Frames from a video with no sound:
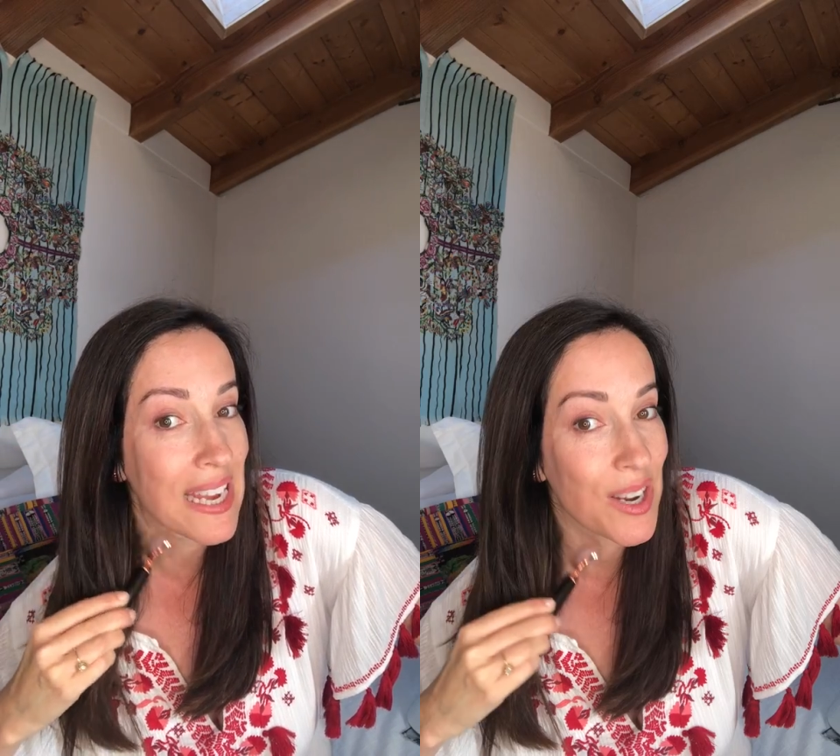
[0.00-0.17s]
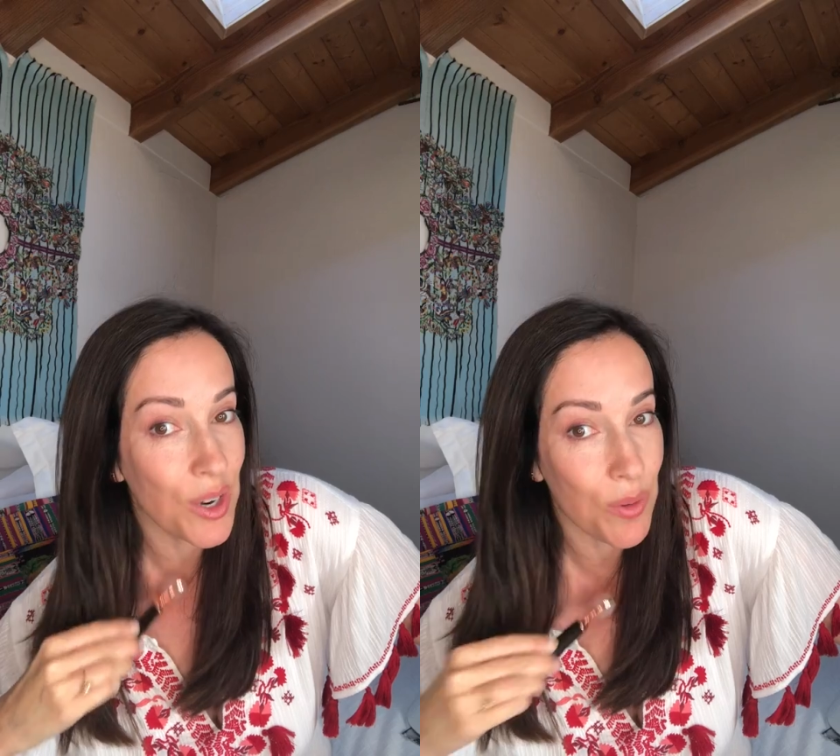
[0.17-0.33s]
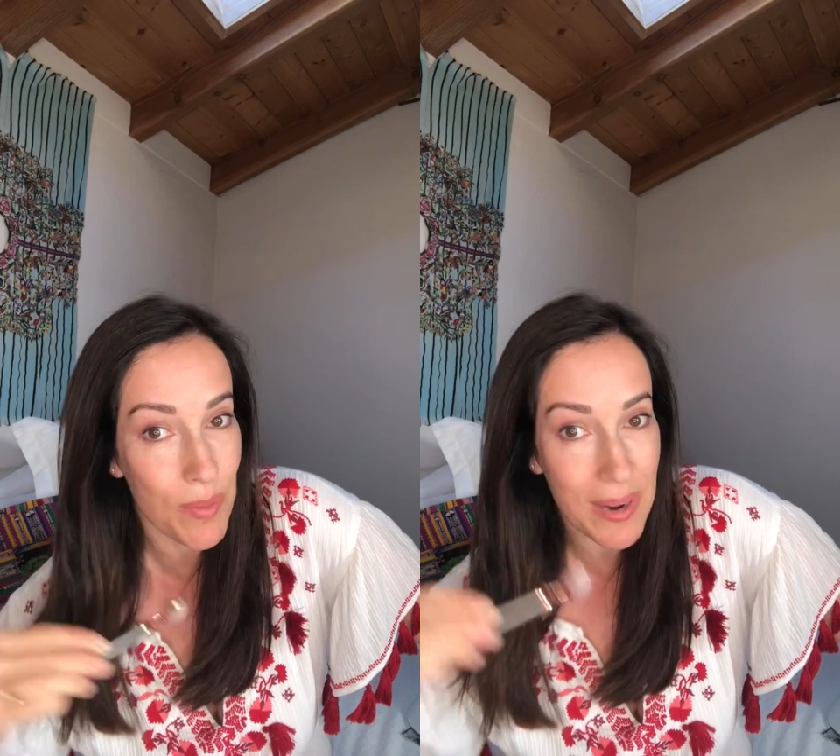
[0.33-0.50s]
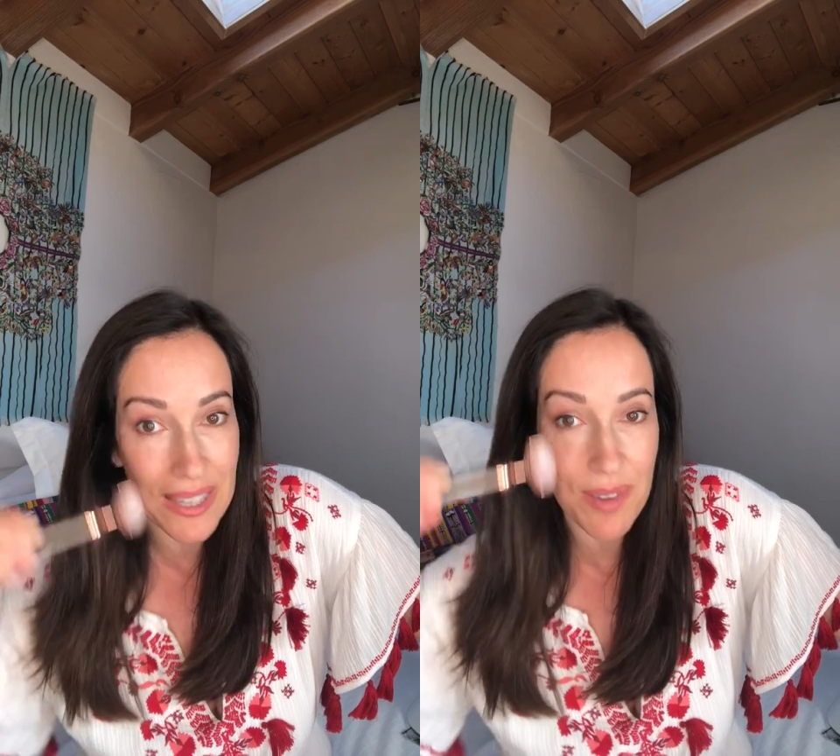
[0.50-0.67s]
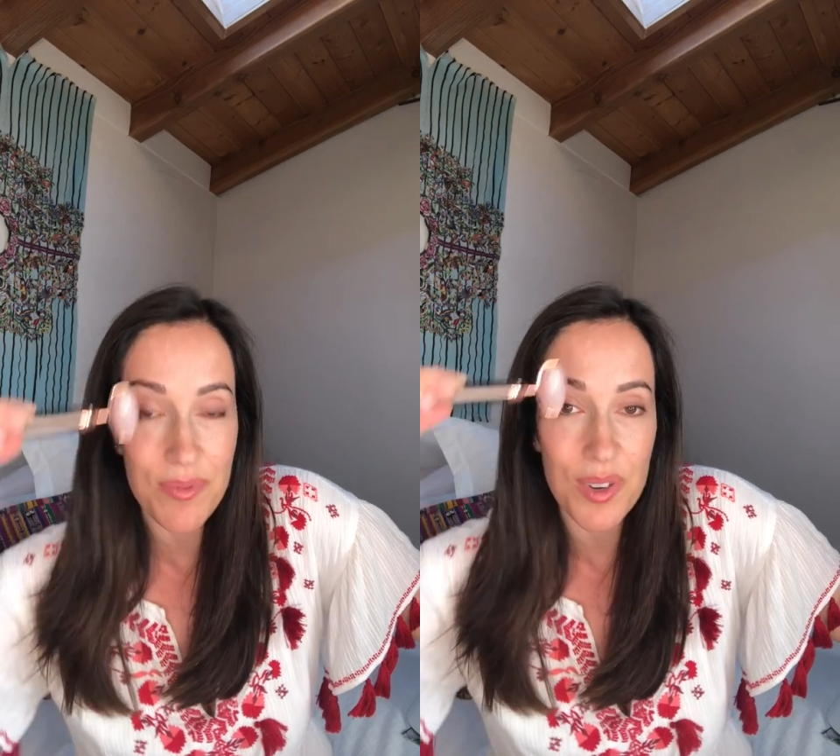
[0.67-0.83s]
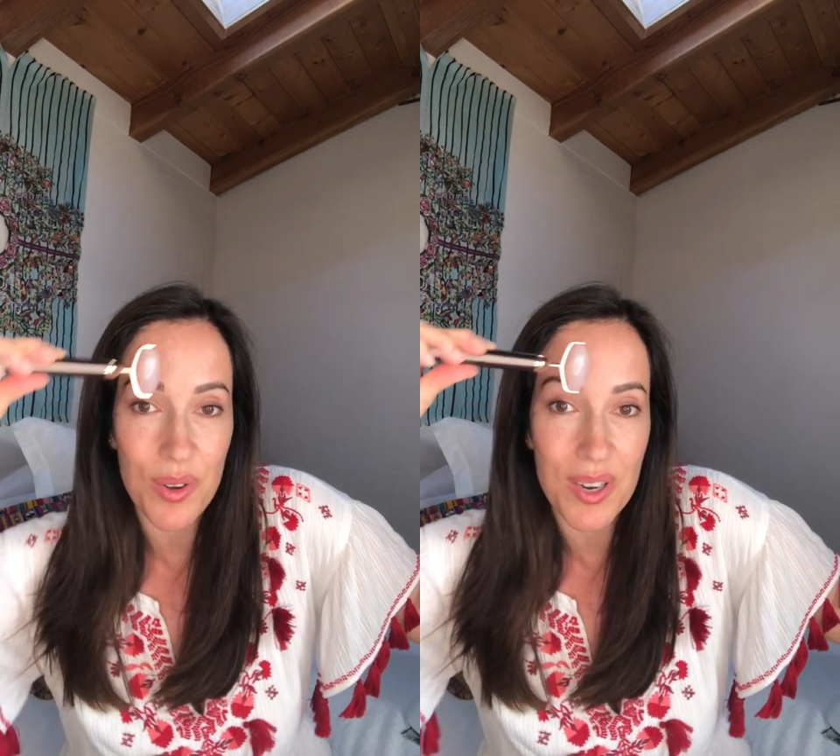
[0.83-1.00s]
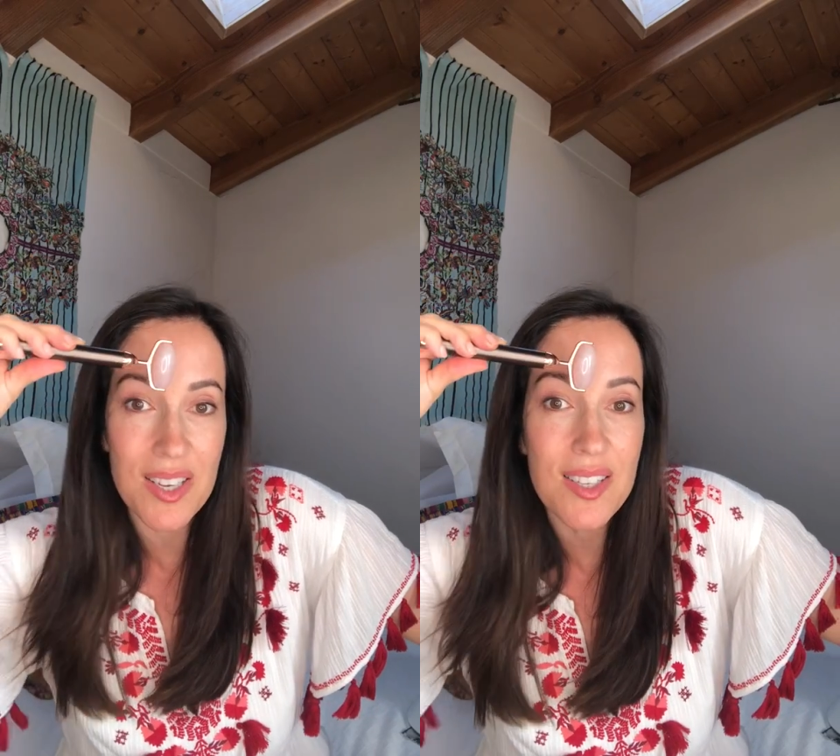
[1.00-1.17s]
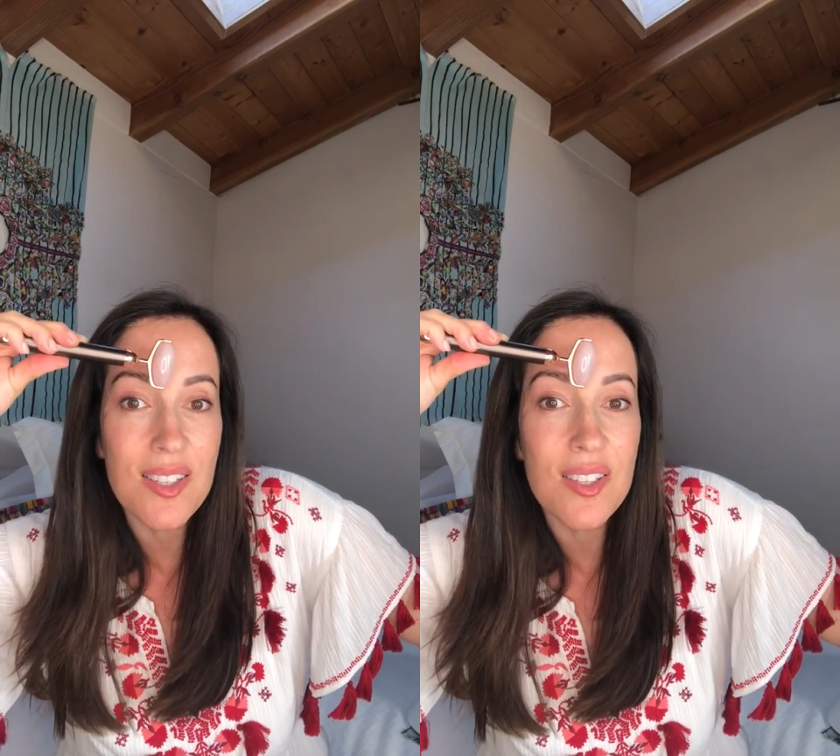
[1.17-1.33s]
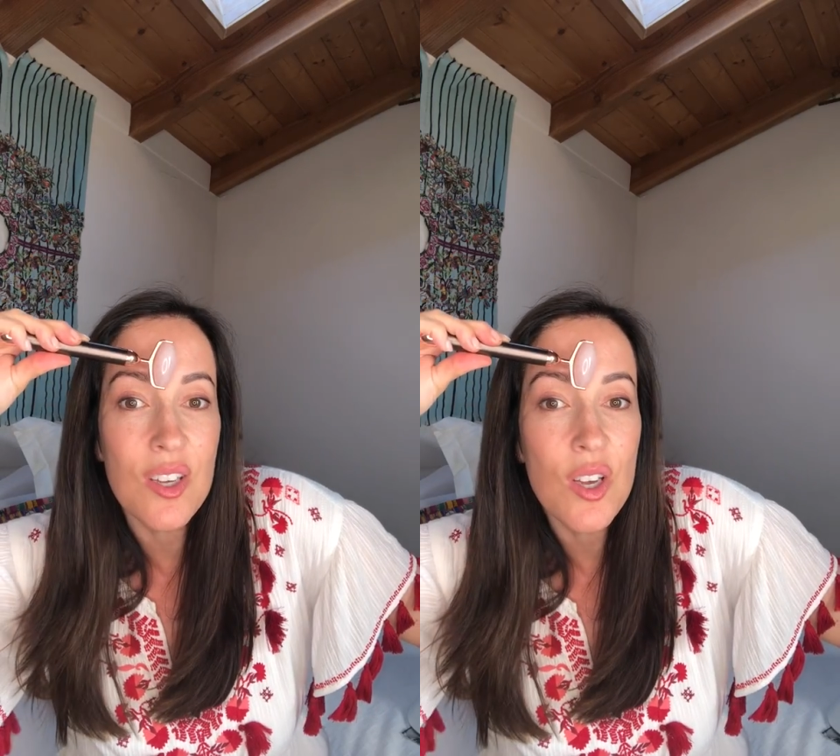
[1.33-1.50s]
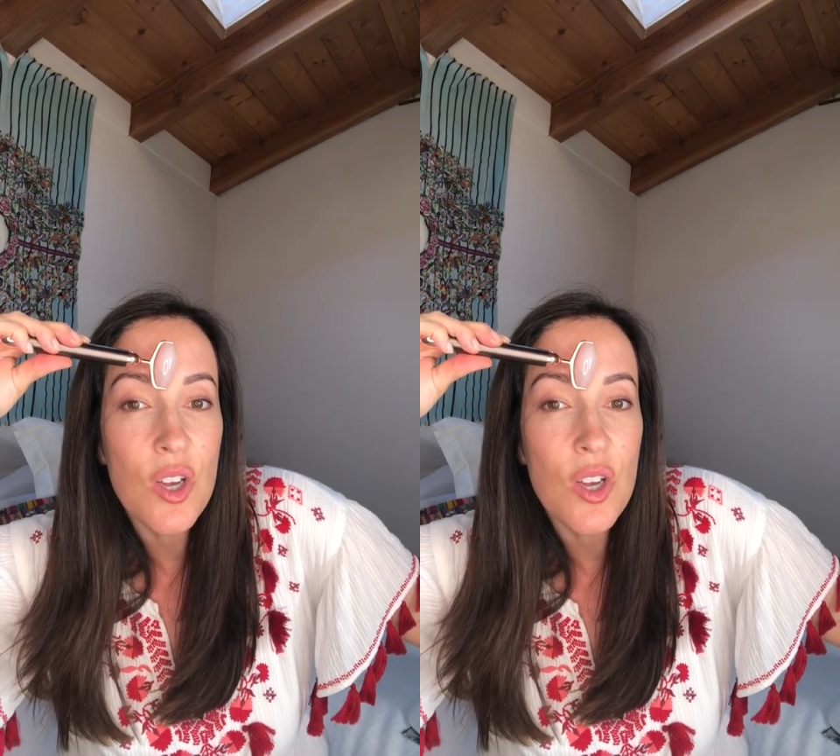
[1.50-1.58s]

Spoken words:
ear where my lymph node is.